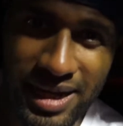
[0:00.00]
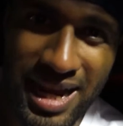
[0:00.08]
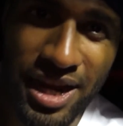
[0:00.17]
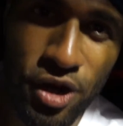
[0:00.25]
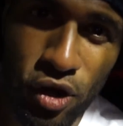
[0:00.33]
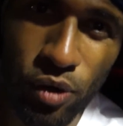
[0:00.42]

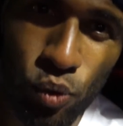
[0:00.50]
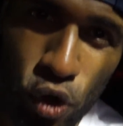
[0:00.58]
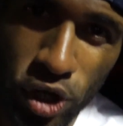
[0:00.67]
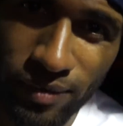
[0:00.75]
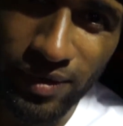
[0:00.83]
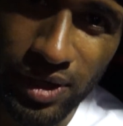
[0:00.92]
Now, not a
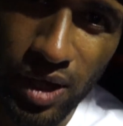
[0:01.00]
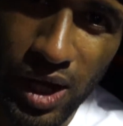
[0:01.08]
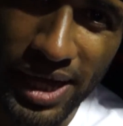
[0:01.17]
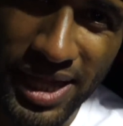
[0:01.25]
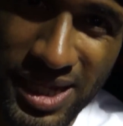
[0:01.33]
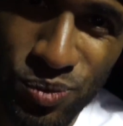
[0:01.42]
word of a
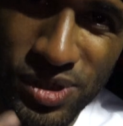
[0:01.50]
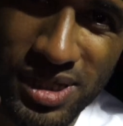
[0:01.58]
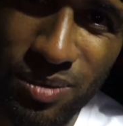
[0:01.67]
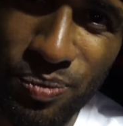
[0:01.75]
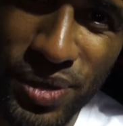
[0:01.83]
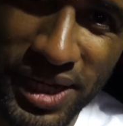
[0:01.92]
lie, this was
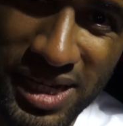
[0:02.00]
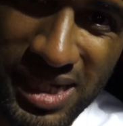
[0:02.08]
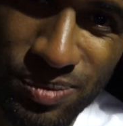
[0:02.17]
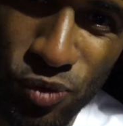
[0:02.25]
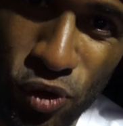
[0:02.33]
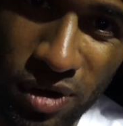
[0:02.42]
the
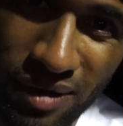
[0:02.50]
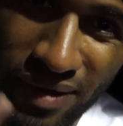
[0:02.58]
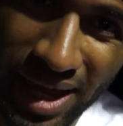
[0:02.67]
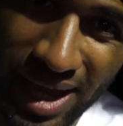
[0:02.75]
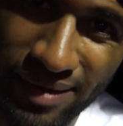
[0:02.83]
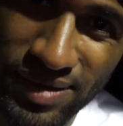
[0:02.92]
biggest moon
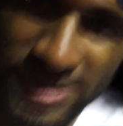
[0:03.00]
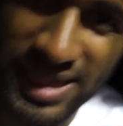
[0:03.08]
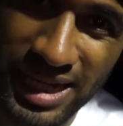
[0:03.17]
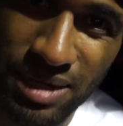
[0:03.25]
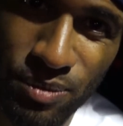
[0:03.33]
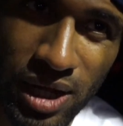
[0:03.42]
I've ever
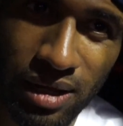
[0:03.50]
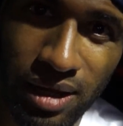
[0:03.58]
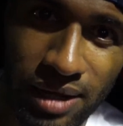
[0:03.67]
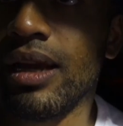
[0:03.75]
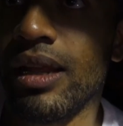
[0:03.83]
seen in my life.